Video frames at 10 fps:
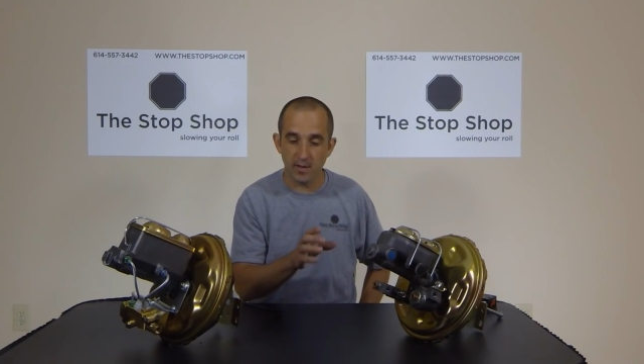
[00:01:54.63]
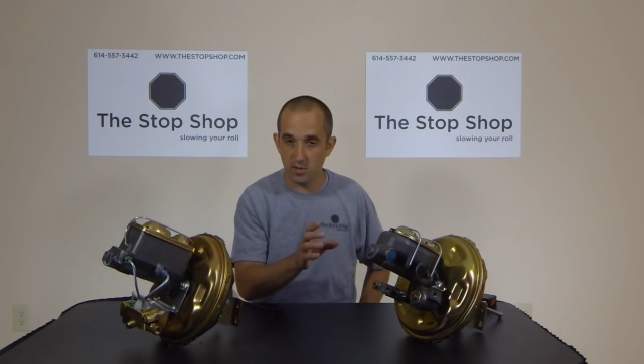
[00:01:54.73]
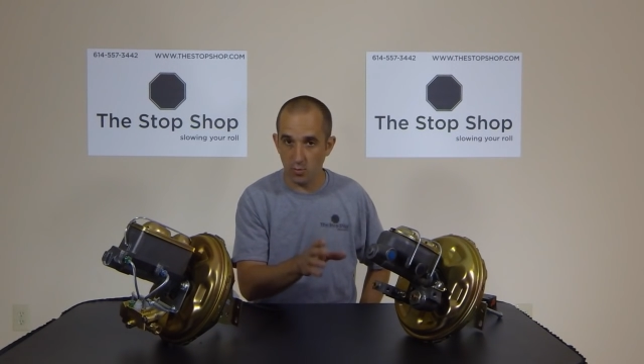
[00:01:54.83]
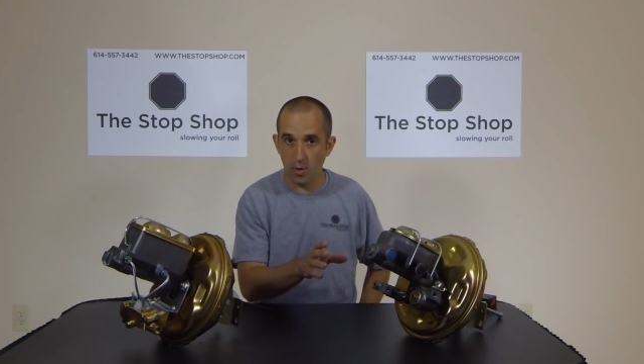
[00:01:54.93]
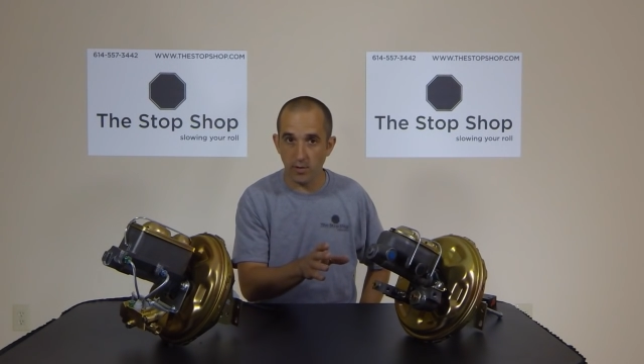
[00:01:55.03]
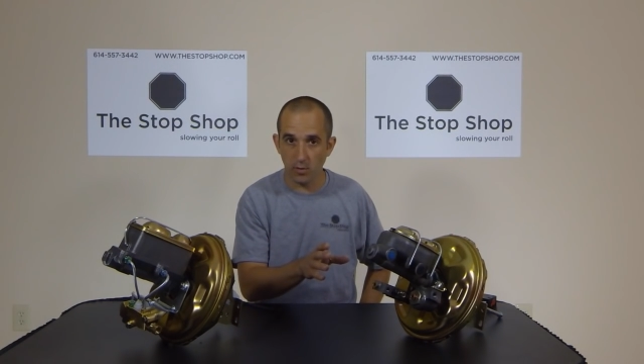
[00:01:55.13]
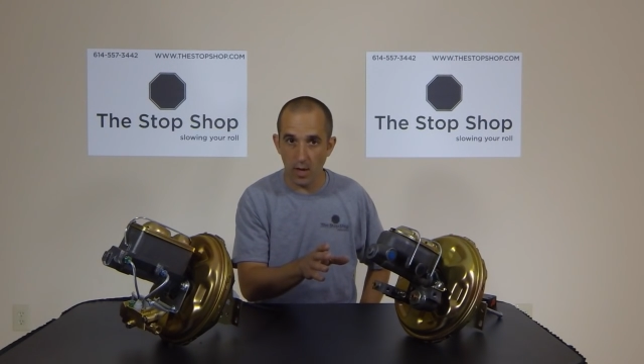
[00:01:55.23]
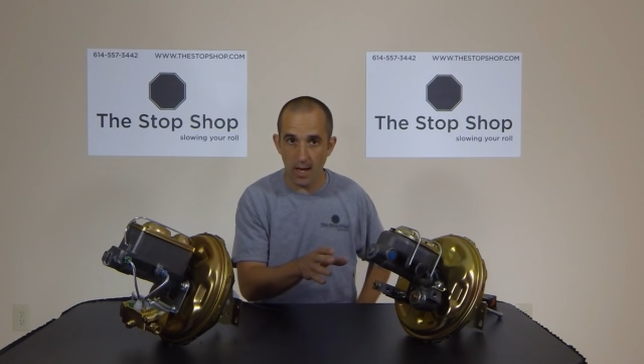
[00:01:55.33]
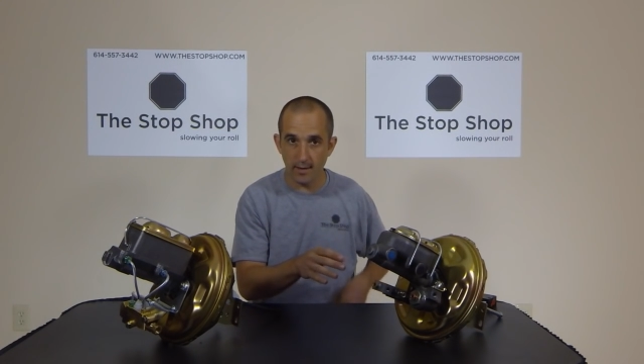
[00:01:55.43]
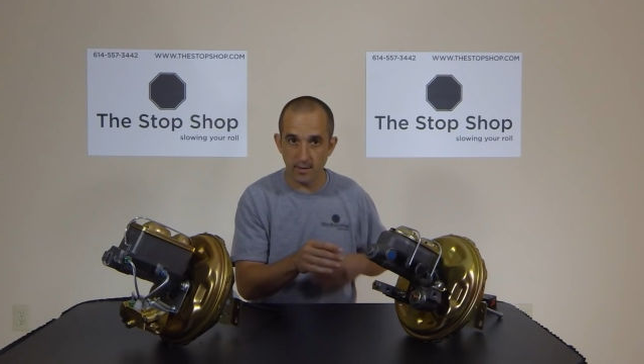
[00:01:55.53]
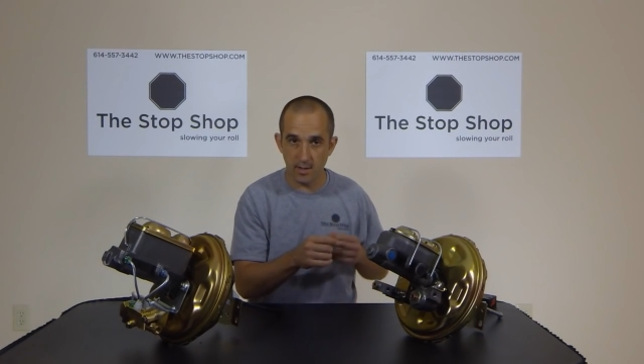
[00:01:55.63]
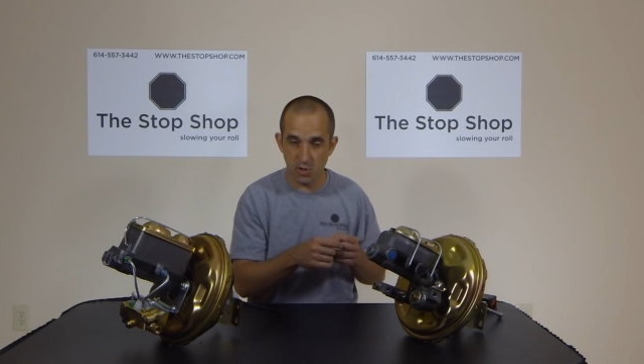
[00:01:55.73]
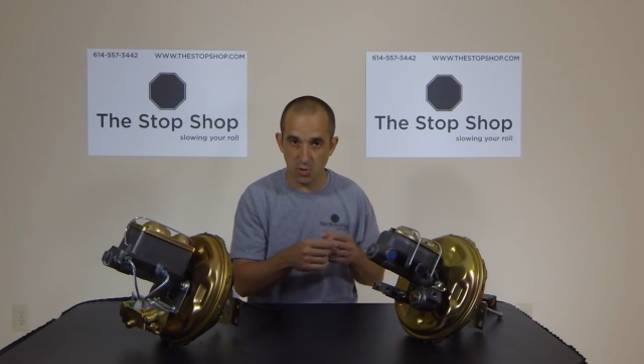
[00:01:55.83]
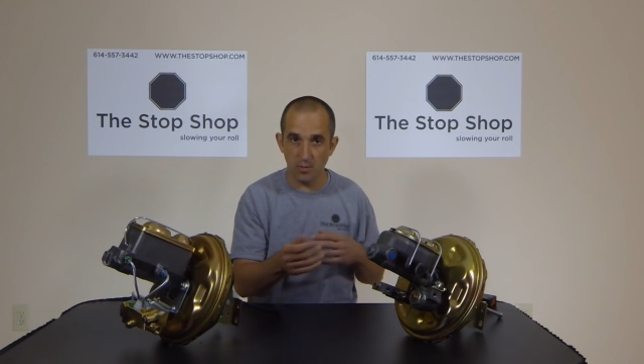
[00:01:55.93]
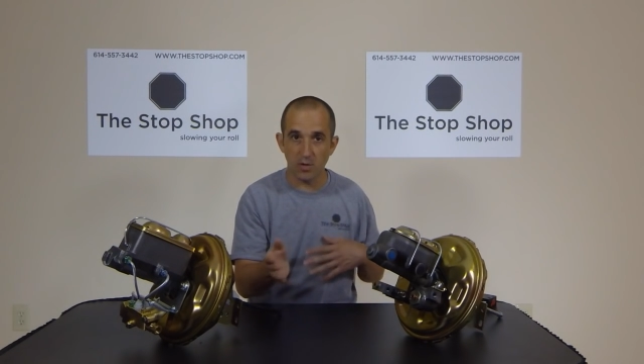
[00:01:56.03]
to run your lines and
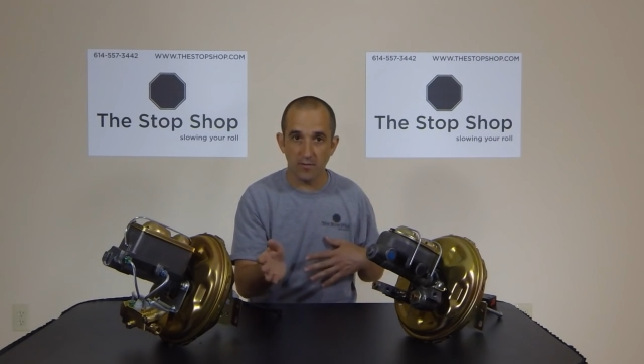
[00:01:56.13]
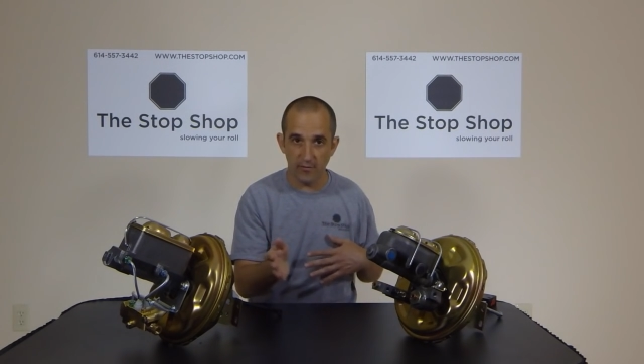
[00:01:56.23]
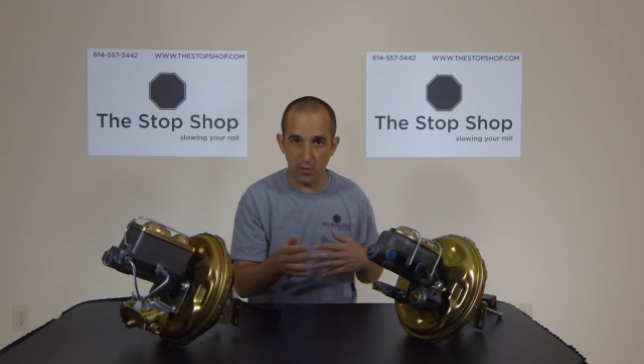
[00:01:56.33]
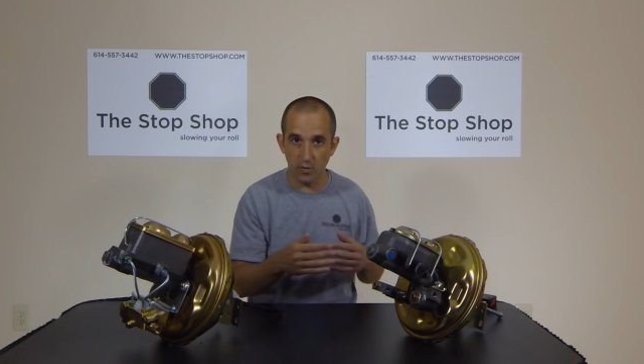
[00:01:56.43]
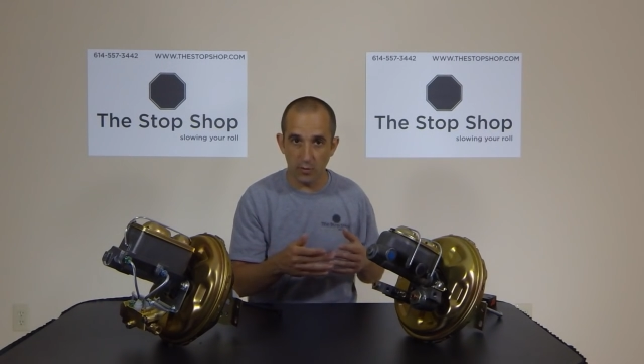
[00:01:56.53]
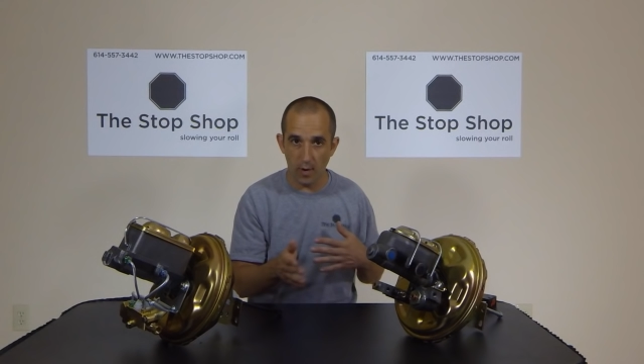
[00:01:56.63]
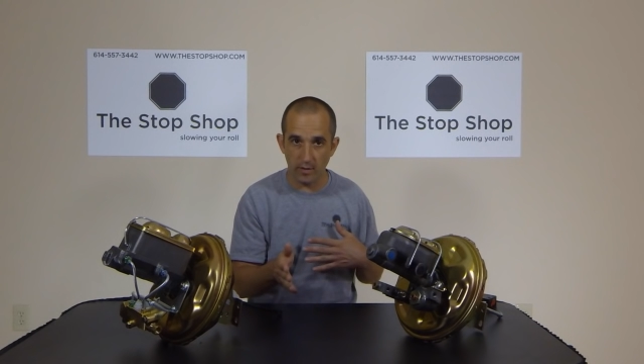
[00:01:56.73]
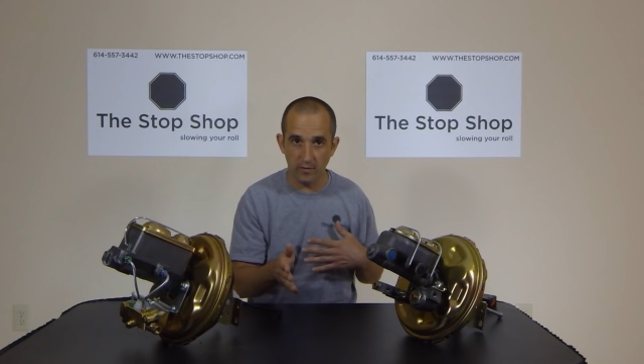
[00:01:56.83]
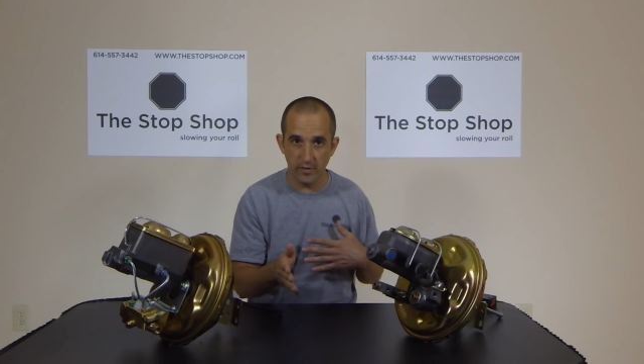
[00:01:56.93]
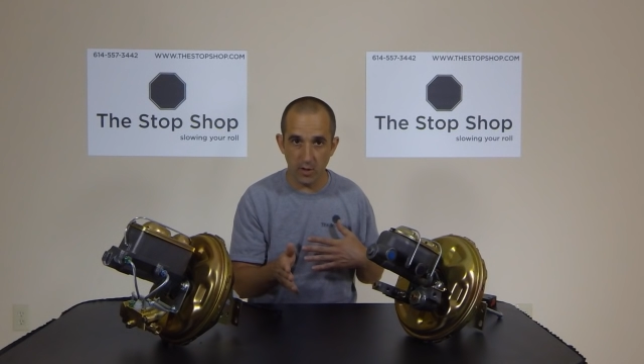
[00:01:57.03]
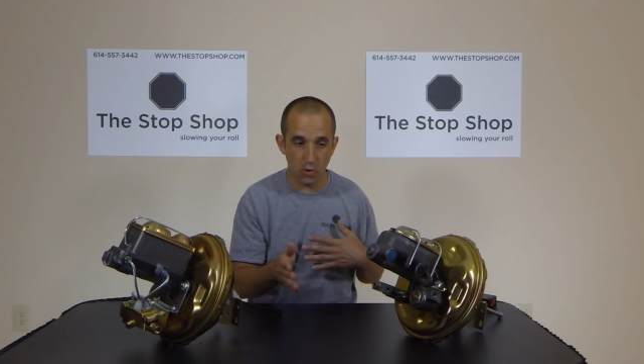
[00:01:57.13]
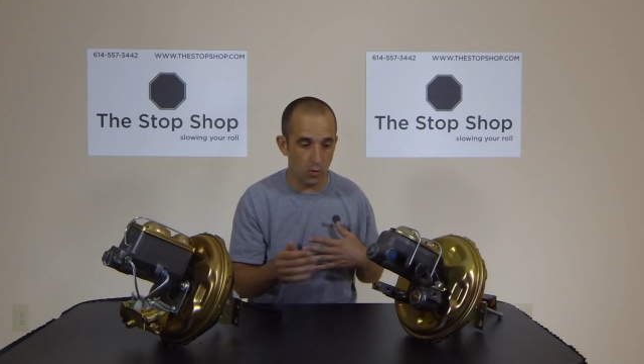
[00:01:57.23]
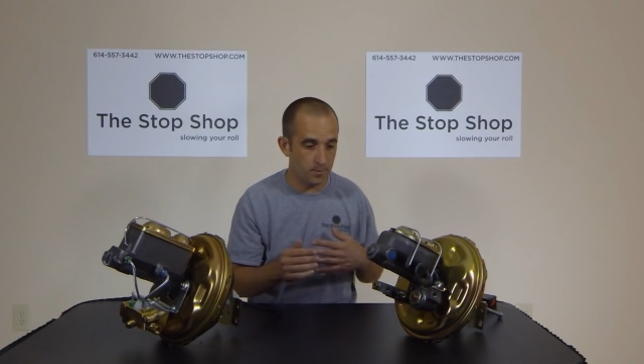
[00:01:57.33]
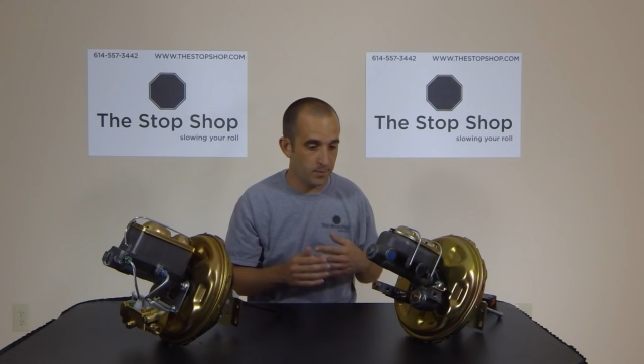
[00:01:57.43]
distribute the fluid throughout the vehicle.